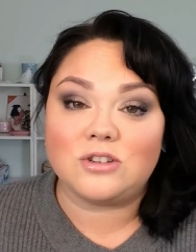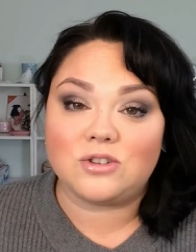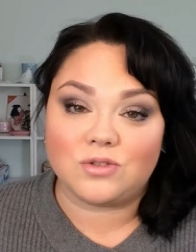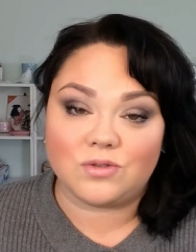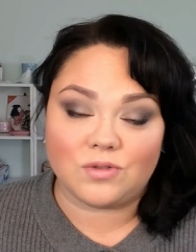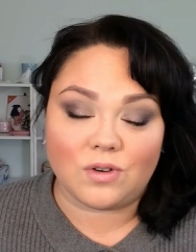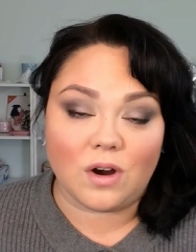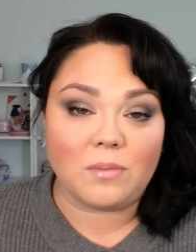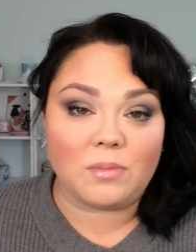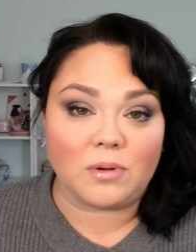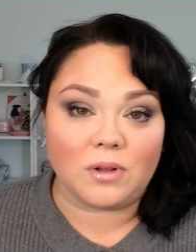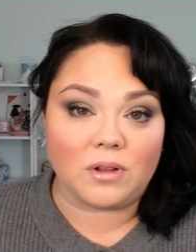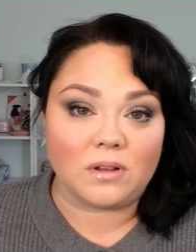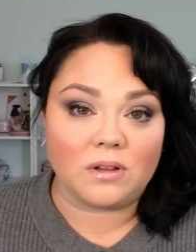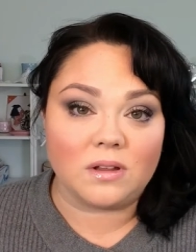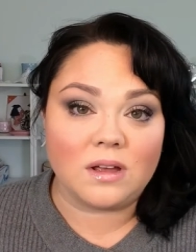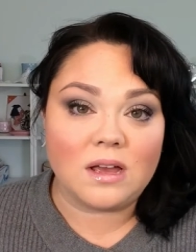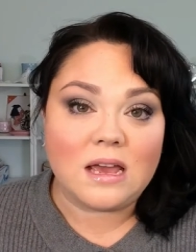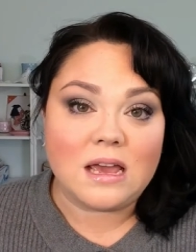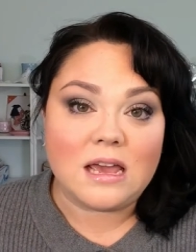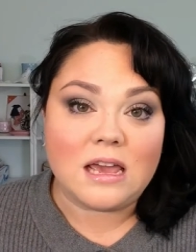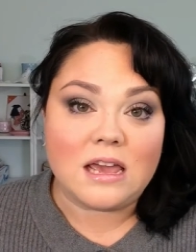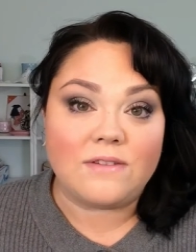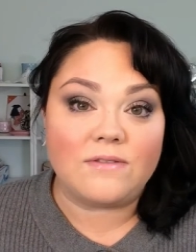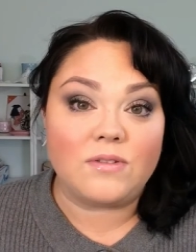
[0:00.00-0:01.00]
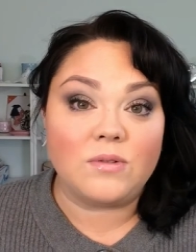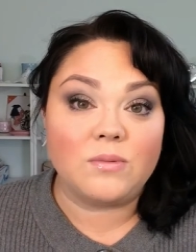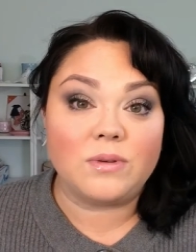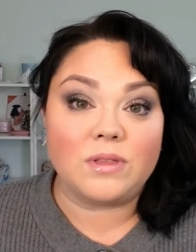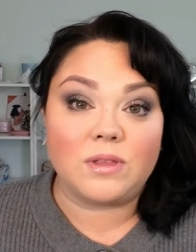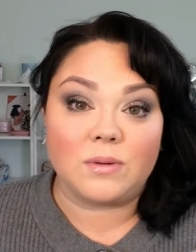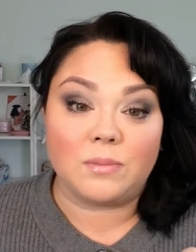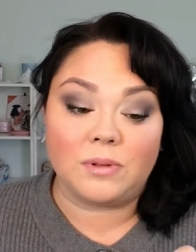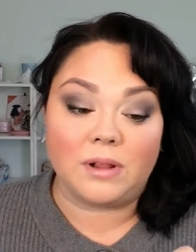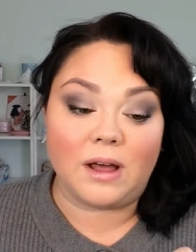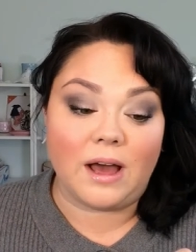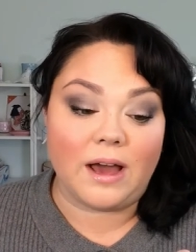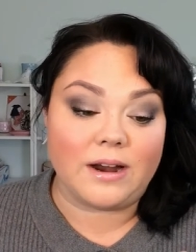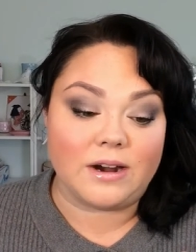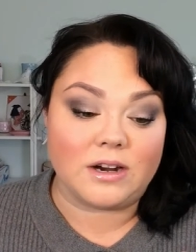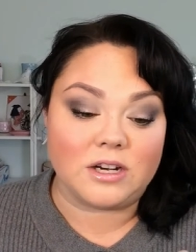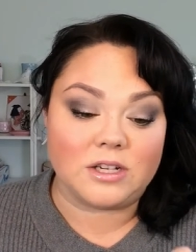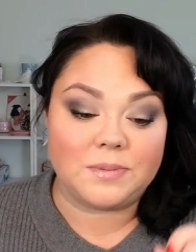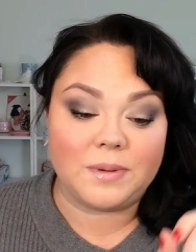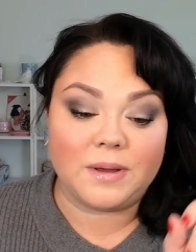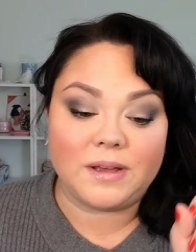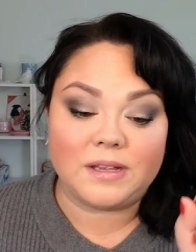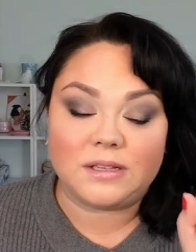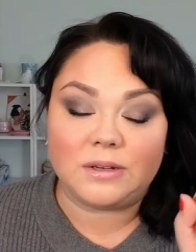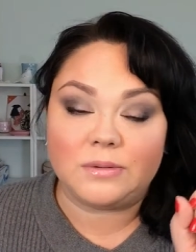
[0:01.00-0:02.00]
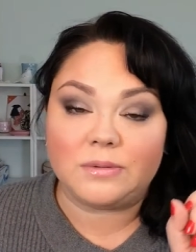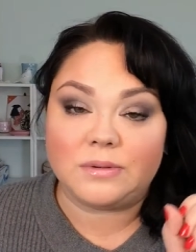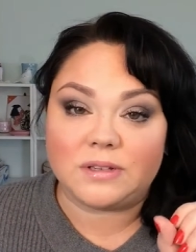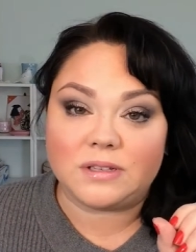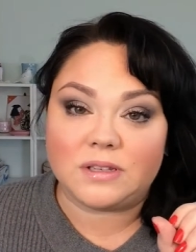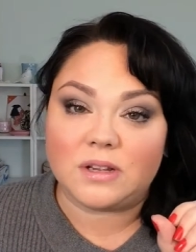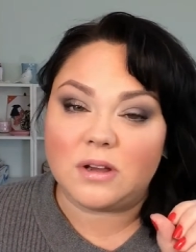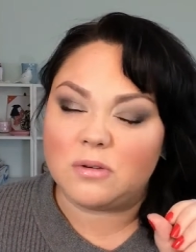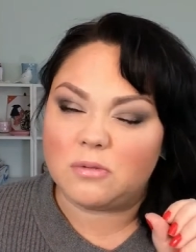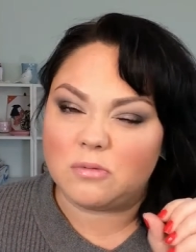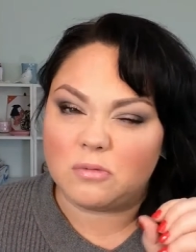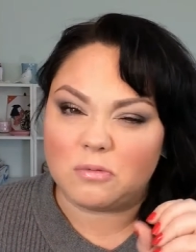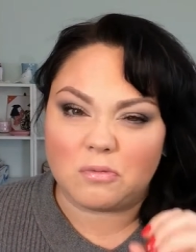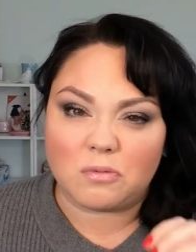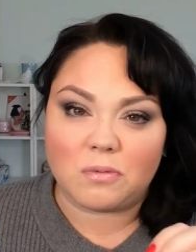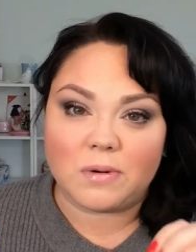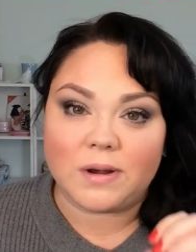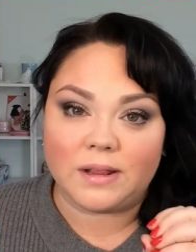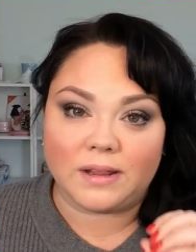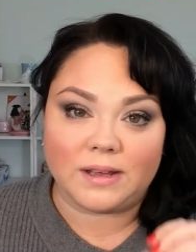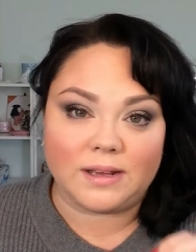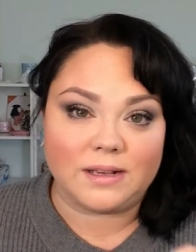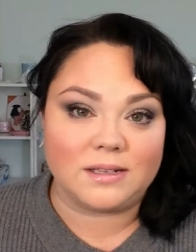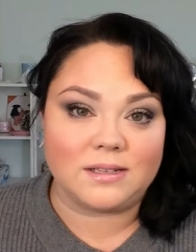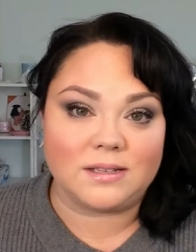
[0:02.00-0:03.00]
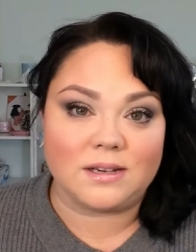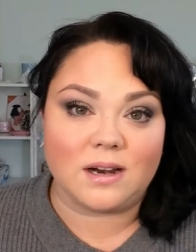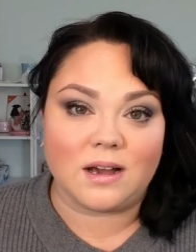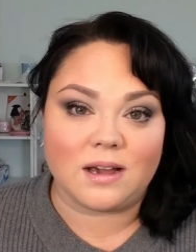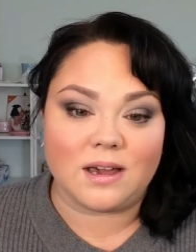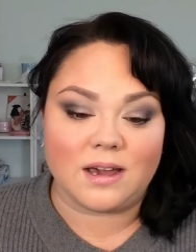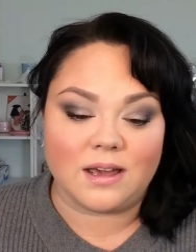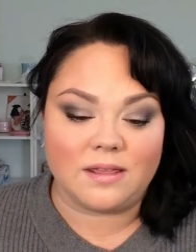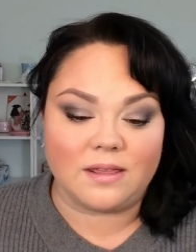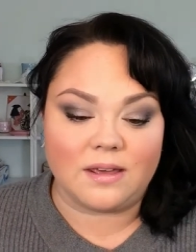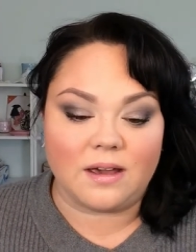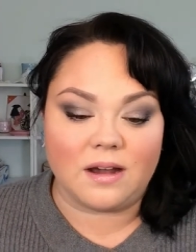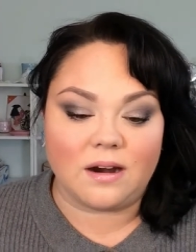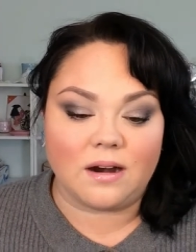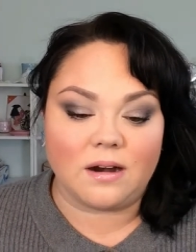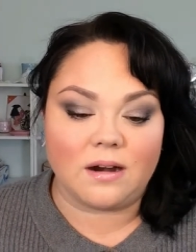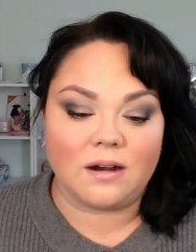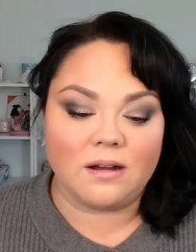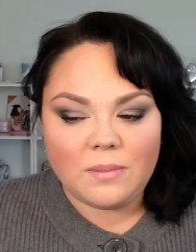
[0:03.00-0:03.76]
trouble, even with the pliers, because it was really stuck in there.